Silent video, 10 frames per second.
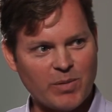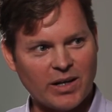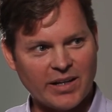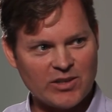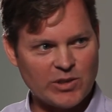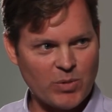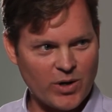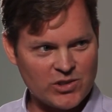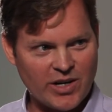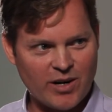my lazy
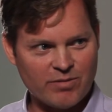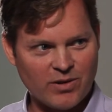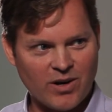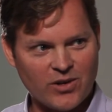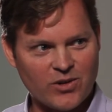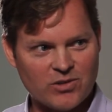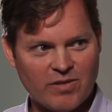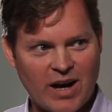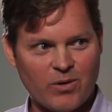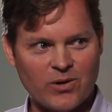boy chair for hundreds of
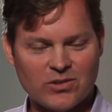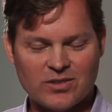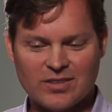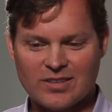hours.